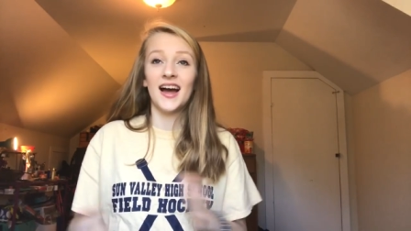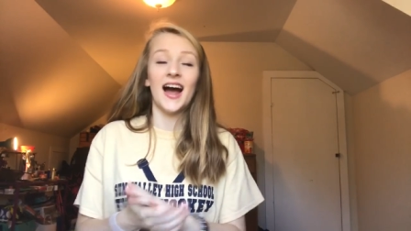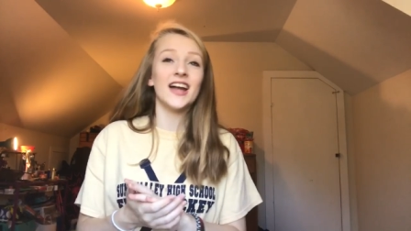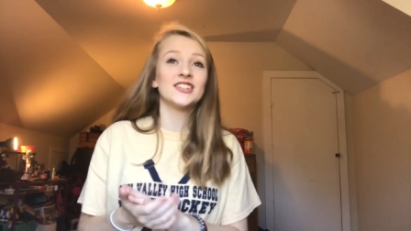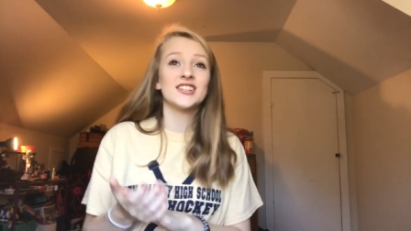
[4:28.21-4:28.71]

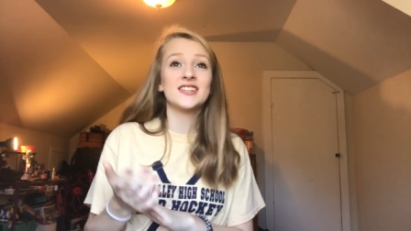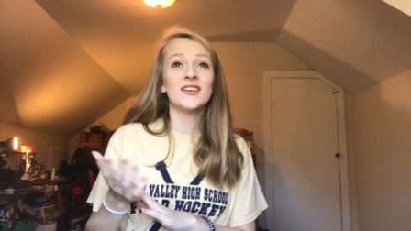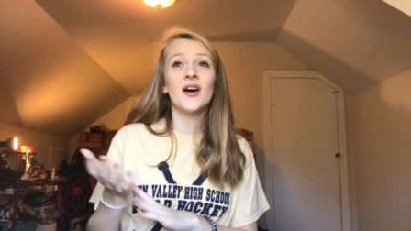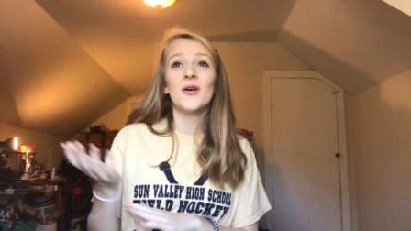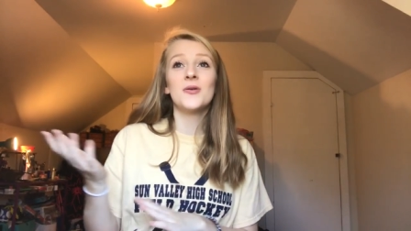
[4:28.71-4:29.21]
I just
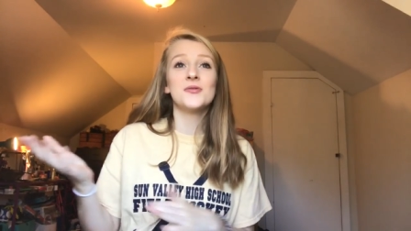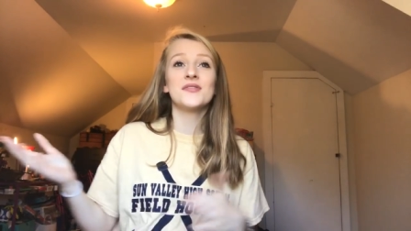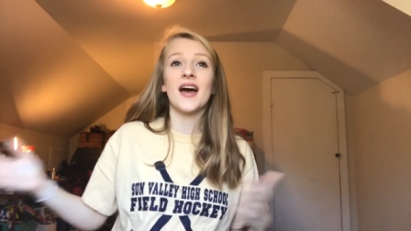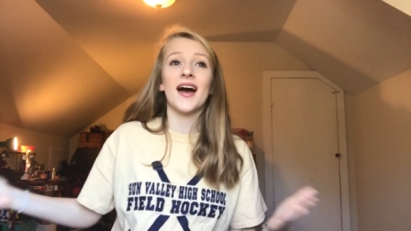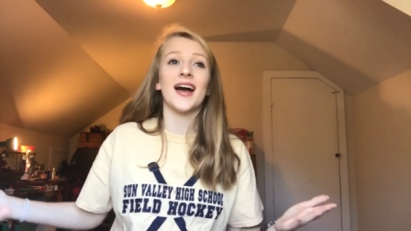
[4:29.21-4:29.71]
know
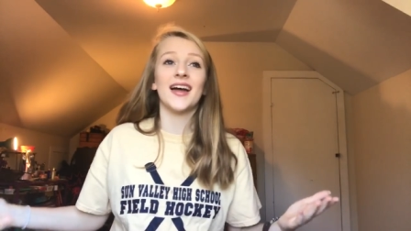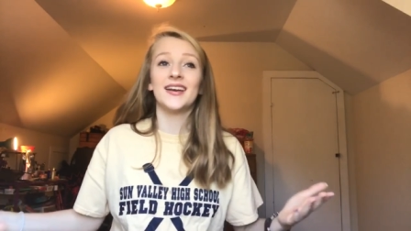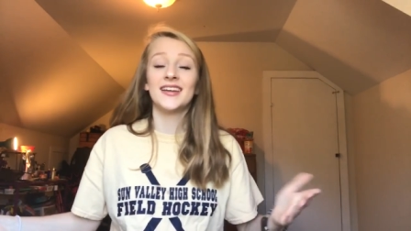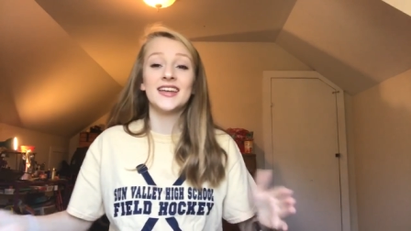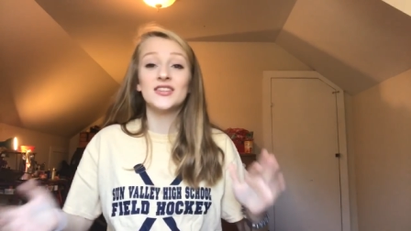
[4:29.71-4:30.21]
that
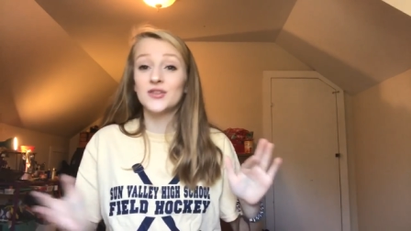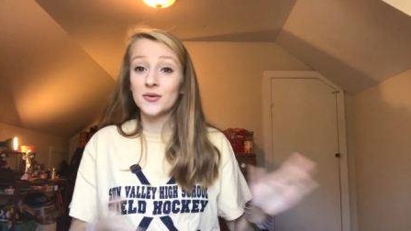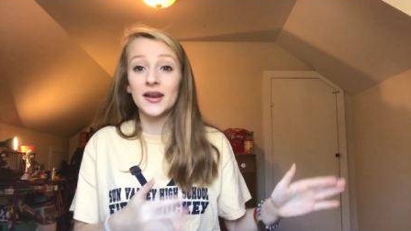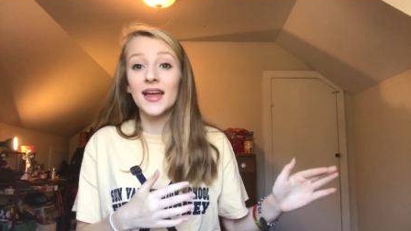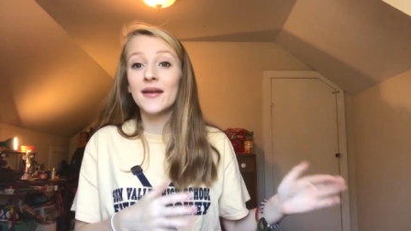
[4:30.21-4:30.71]
he's
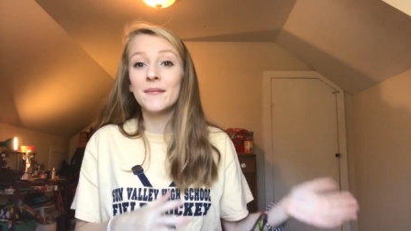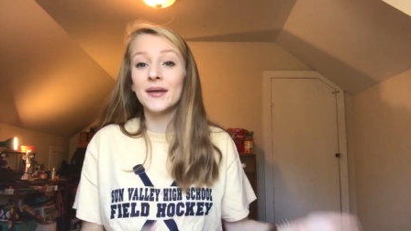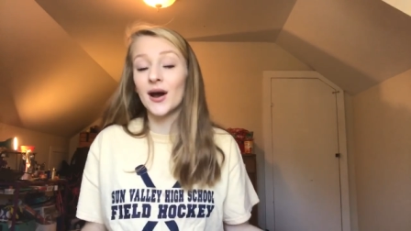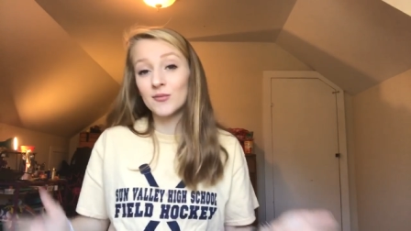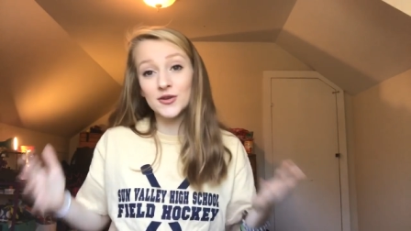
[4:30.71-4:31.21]
doing him
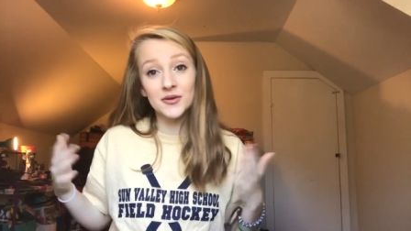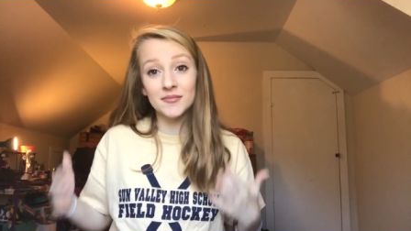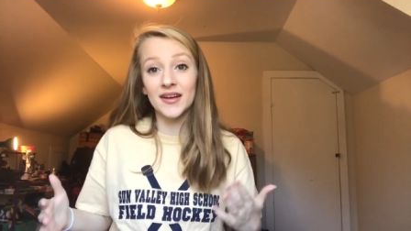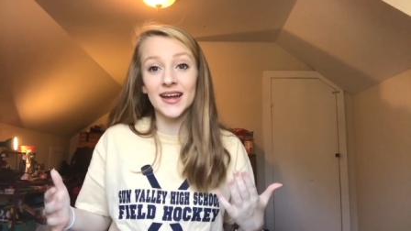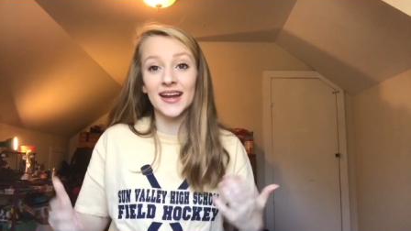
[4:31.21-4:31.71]
and I'm
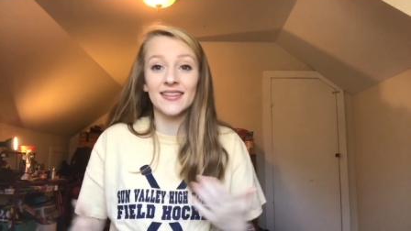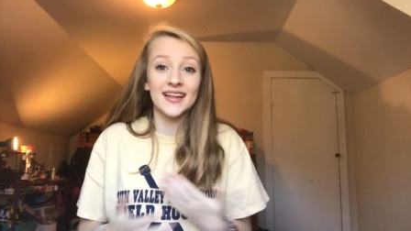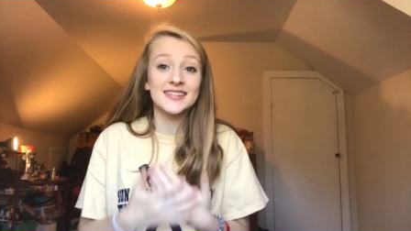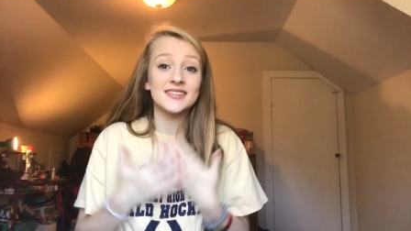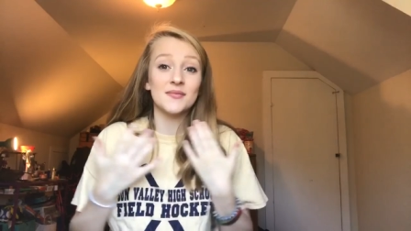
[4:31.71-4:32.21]
doing me, and
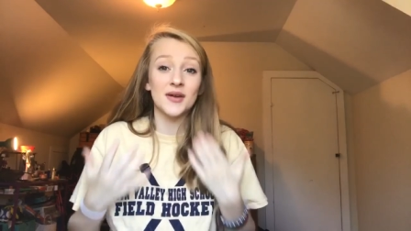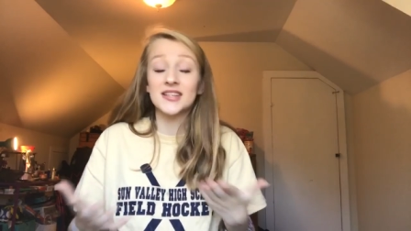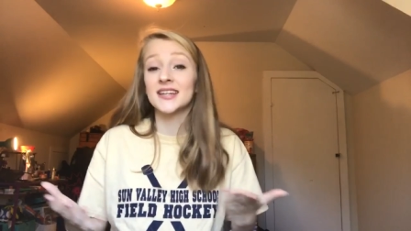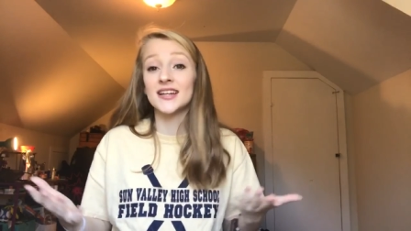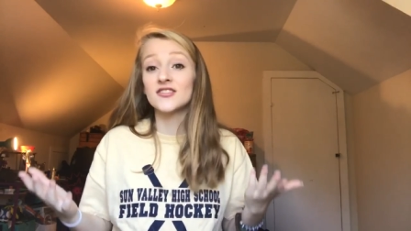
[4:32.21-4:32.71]
that's the
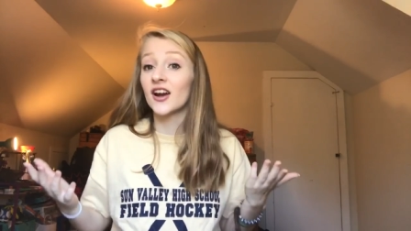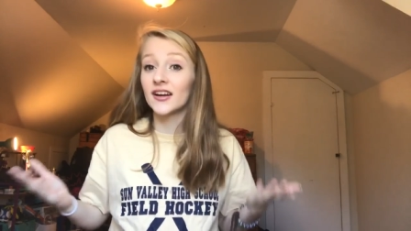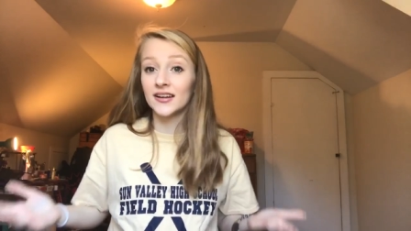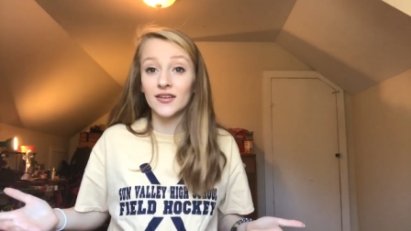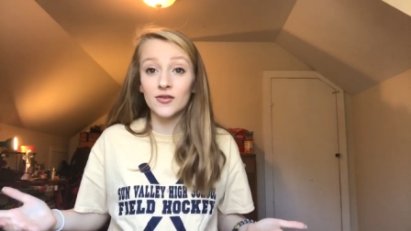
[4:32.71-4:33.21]
best answer I
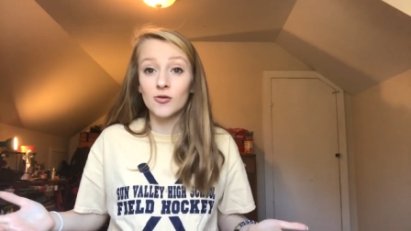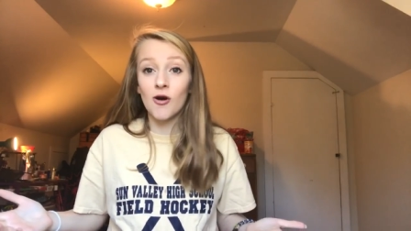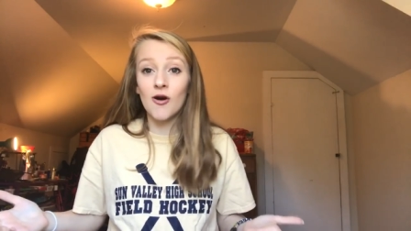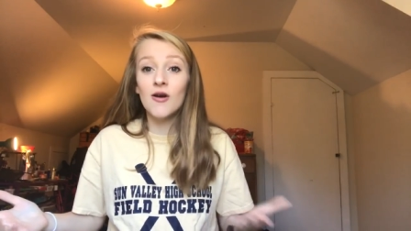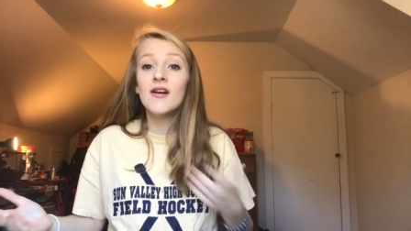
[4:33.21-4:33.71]
could give you
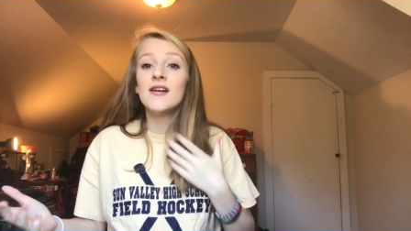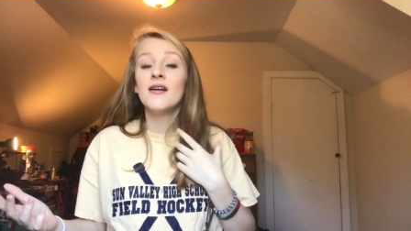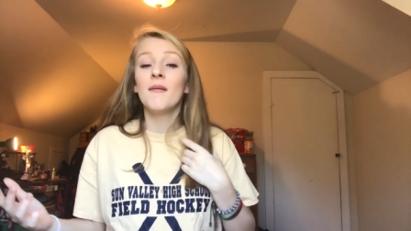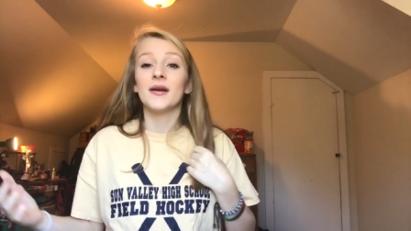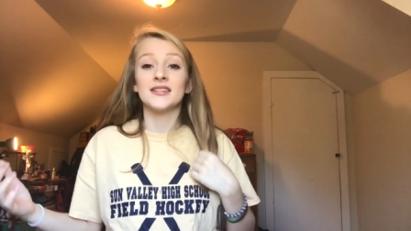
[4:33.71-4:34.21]
all
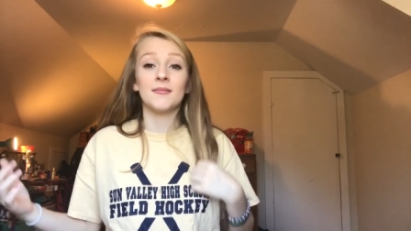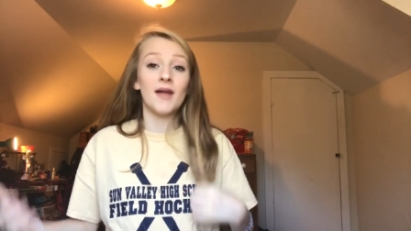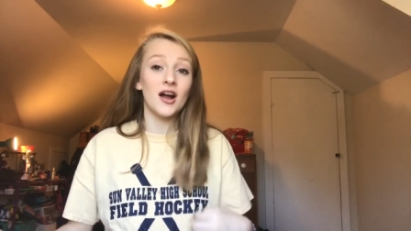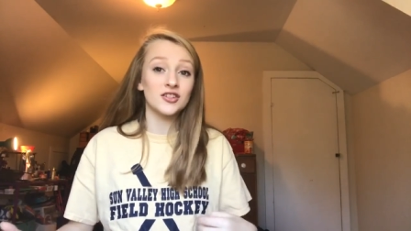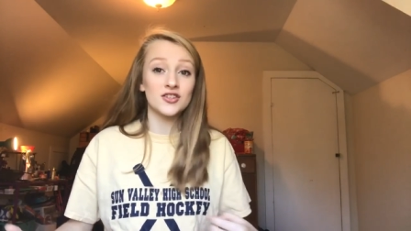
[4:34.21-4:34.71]
because I'm
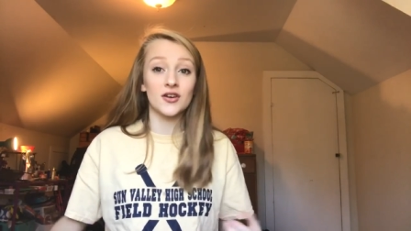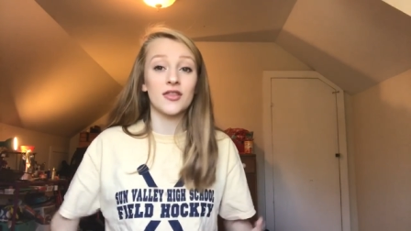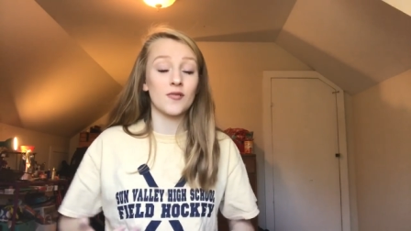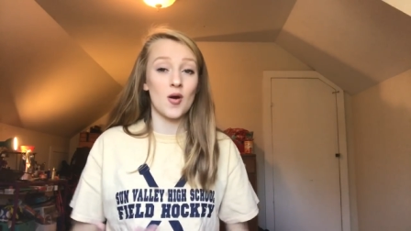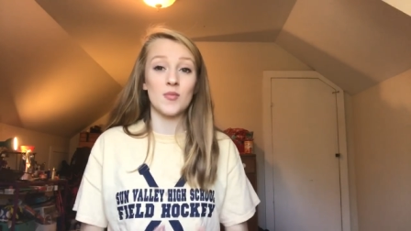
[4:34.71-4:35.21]
not just going to
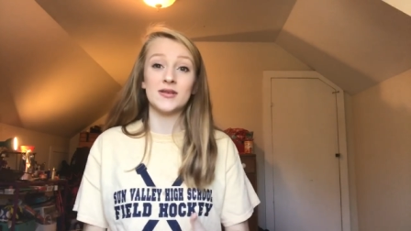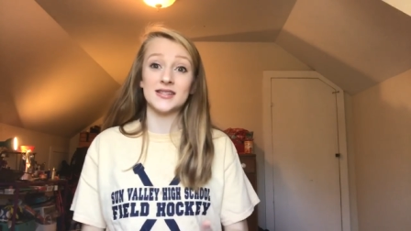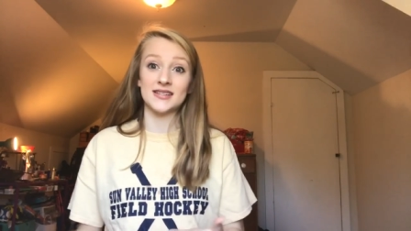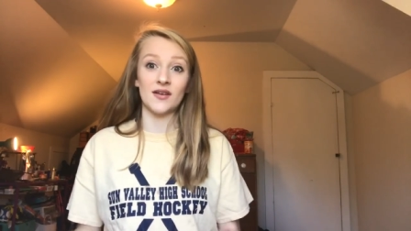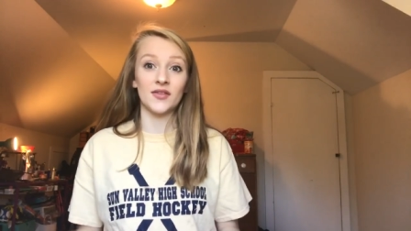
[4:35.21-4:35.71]
throw our
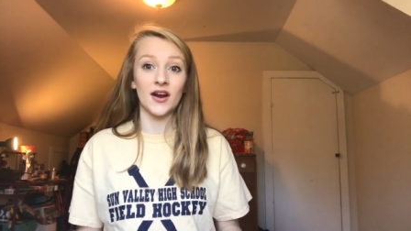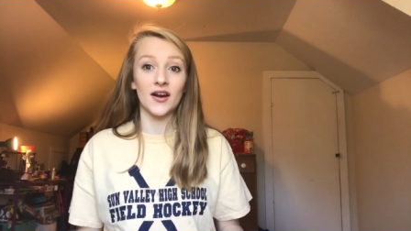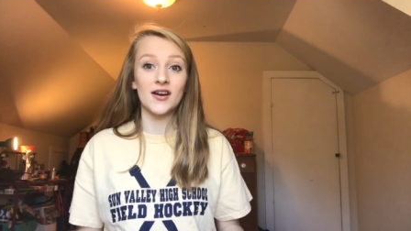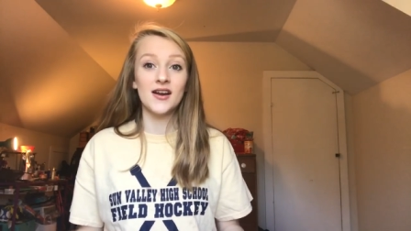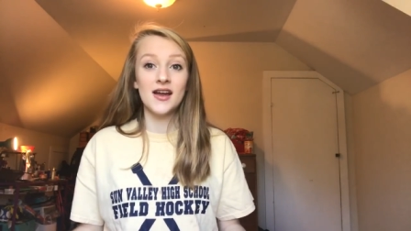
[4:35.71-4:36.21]
business out
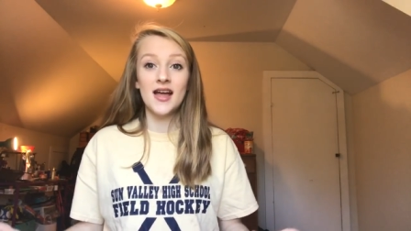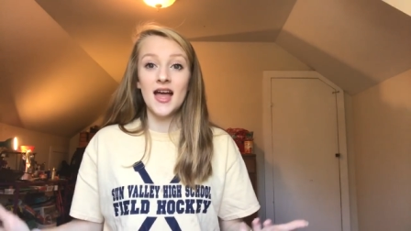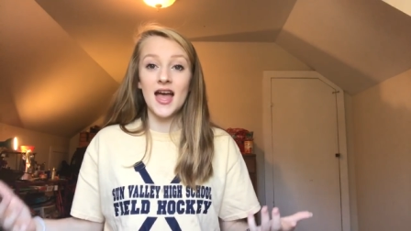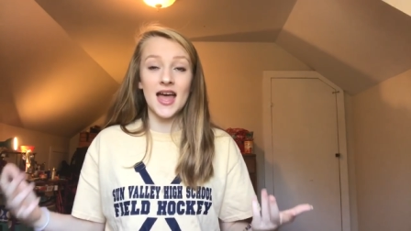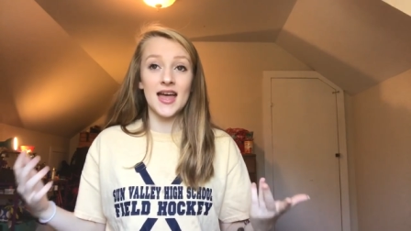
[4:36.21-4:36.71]
there.
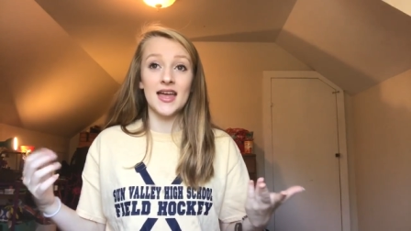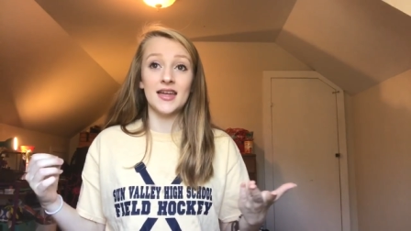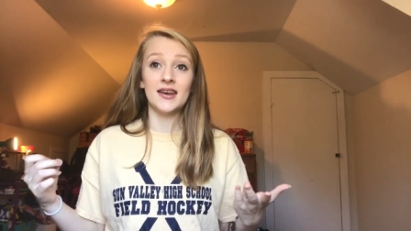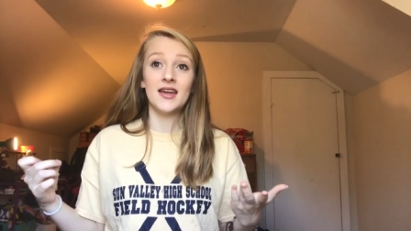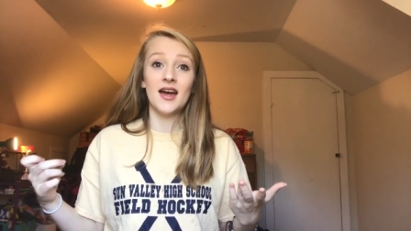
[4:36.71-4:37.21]
And